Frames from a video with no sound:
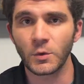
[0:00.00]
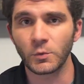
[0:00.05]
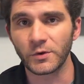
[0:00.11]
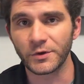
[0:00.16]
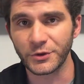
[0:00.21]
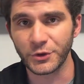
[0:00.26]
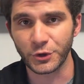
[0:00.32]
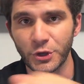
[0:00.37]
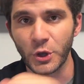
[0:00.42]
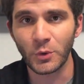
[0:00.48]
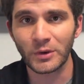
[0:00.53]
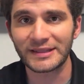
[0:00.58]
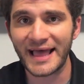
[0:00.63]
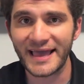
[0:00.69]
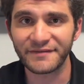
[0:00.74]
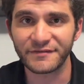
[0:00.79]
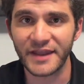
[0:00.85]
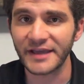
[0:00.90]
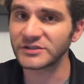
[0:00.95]
Whether you're going
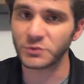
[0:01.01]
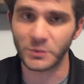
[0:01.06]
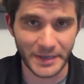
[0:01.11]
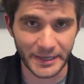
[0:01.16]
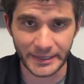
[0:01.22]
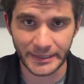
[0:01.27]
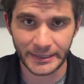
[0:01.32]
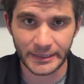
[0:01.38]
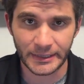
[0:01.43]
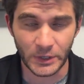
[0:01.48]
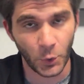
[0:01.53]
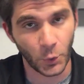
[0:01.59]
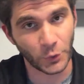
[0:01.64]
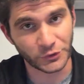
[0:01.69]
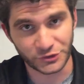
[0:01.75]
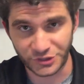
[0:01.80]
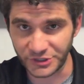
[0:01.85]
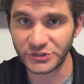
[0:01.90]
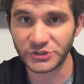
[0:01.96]
live next week or
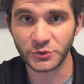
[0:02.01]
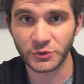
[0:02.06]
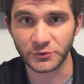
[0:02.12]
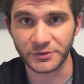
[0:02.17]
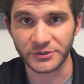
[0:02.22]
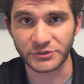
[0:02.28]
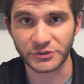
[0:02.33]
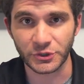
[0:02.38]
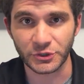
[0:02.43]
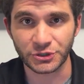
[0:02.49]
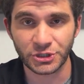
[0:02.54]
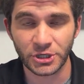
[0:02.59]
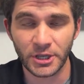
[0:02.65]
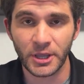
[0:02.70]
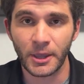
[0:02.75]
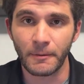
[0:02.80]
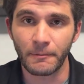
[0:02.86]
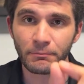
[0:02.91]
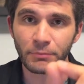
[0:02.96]
just doing research,
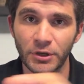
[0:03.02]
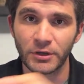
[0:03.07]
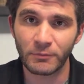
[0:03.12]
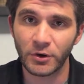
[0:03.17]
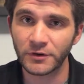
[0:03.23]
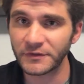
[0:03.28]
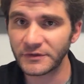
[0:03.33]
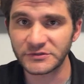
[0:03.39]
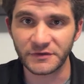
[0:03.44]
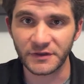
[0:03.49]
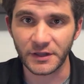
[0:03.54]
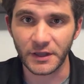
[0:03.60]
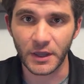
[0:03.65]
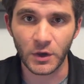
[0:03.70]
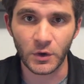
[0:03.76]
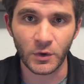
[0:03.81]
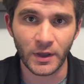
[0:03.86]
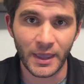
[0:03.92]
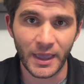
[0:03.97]
bookmark this
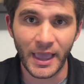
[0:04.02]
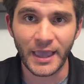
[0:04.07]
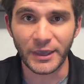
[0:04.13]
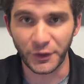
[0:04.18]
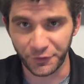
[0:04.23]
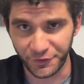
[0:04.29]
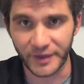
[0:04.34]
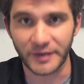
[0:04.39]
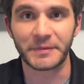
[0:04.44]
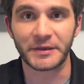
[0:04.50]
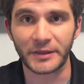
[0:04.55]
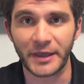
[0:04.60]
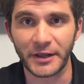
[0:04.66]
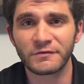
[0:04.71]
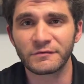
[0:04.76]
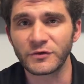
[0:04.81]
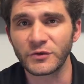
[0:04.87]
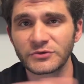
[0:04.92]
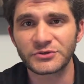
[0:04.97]
video. You'll thank me later.
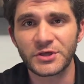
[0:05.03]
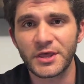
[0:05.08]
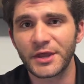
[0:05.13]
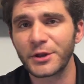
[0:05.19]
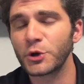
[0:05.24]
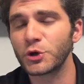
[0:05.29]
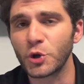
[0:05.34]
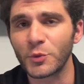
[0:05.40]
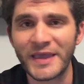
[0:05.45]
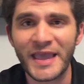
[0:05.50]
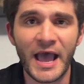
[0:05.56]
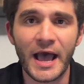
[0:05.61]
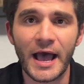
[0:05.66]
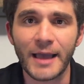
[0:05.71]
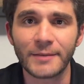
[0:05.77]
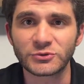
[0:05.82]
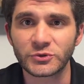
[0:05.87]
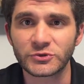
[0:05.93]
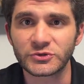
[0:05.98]
For those of you that don't know me,
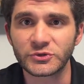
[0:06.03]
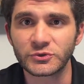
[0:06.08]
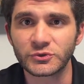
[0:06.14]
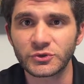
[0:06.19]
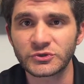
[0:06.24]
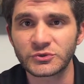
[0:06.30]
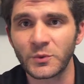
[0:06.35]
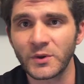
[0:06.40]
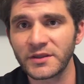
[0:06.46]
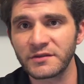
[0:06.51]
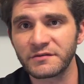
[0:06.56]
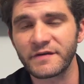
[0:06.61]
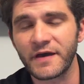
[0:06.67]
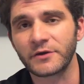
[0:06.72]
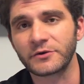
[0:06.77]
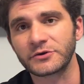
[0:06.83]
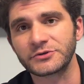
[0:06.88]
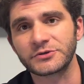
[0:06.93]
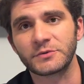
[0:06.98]
I'm George Koutros, one of the
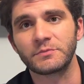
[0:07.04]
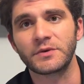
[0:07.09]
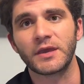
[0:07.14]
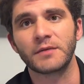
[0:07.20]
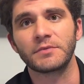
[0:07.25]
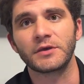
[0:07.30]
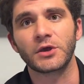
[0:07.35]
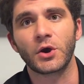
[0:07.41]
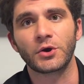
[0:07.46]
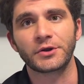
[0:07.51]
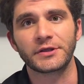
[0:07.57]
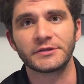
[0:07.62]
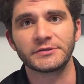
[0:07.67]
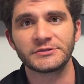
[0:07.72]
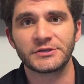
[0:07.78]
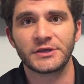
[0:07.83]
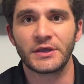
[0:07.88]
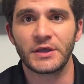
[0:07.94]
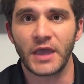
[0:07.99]
founders of B&B
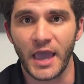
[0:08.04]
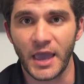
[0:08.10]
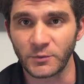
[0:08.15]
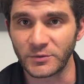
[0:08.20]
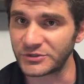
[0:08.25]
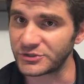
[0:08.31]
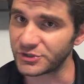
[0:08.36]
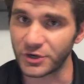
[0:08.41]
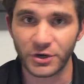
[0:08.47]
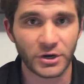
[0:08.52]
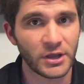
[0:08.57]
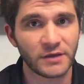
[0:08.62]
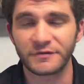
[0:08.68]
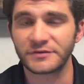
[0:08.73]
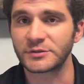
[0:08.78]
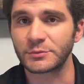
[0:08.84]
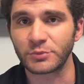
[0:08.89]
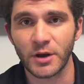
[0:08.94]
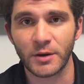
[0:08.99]
Guardians, and we started off
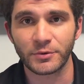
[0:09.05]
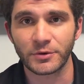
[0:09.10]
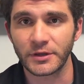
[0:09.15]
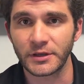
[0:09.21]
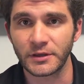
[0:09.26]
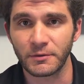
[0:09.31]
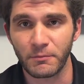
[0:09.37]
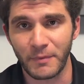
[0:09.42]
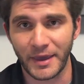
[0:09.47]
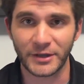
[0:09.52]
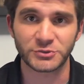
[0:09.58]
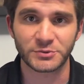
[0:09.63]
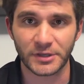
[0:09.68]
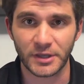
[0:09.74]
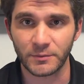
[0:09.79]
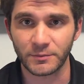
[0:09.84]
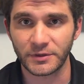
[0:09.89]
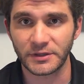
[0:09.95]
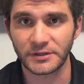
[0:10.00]
as a property management
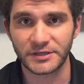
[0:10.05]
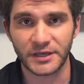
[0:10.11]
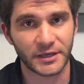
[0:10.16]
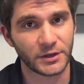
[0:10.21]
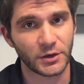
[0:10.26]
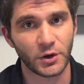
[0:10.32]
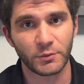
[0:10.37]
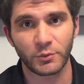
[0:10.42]
company, taking our